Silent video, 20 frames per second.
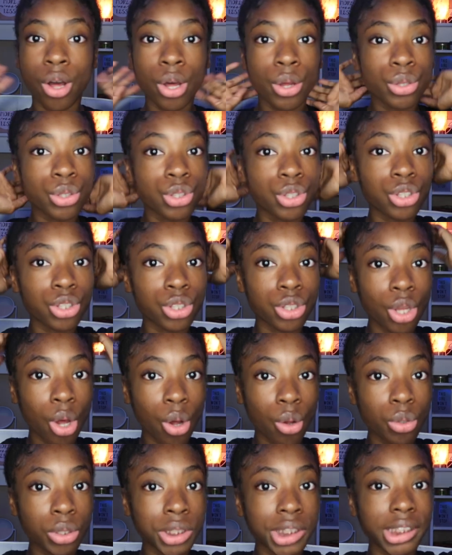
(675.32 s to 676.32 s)

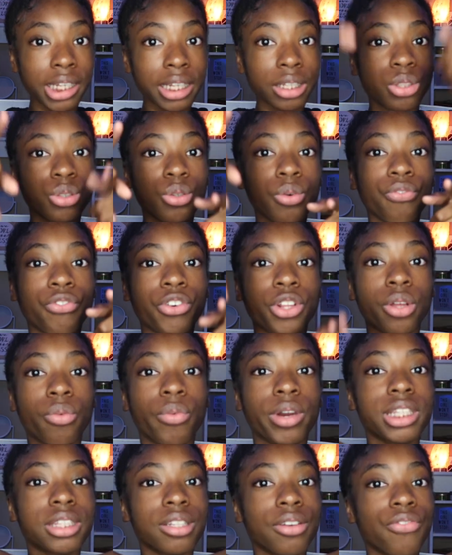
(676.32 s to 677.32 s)
also stay tuned for
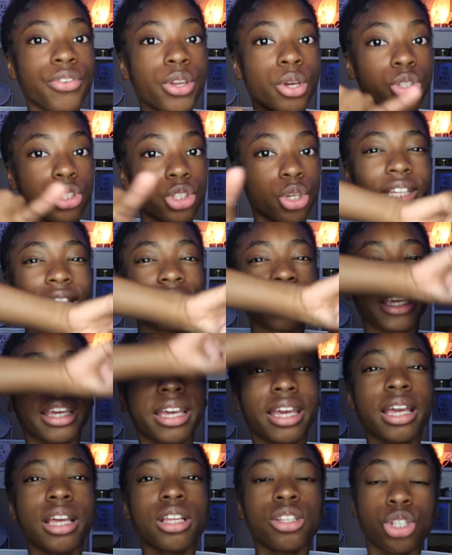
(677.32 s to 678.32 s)
the rest of the
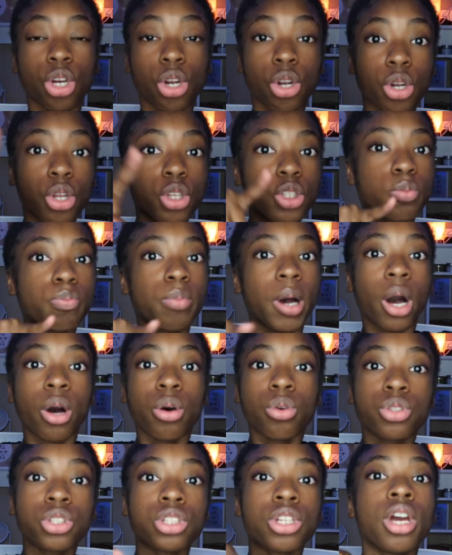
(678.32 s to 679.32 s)
videos. Turn on those
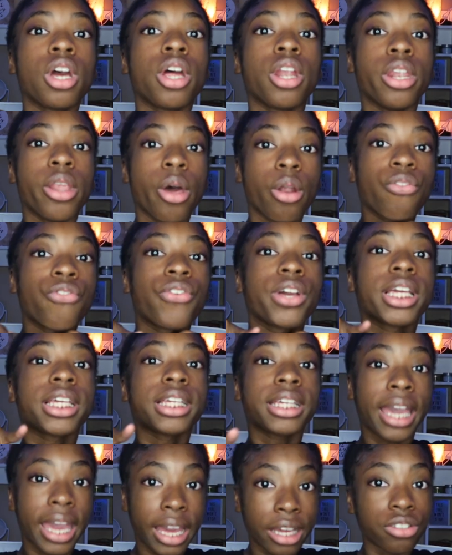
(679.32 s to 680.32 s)
post
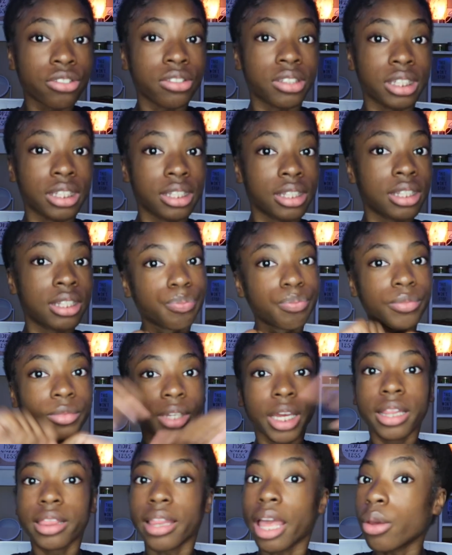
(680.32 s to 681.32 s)
notifications.
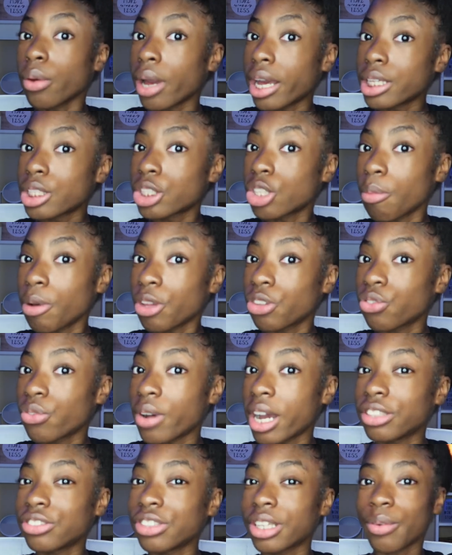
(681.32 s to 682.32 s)
Thank you guys so much
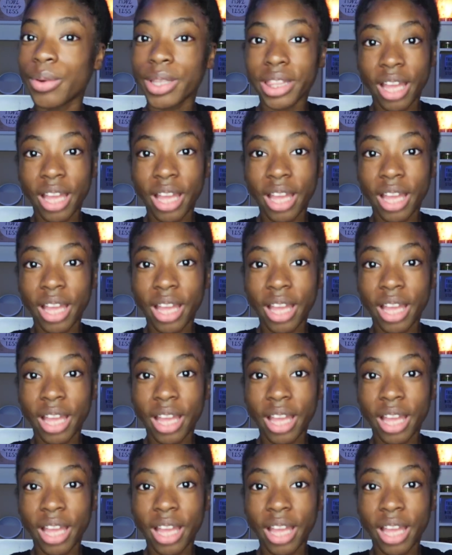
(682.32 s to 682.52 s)
for watching.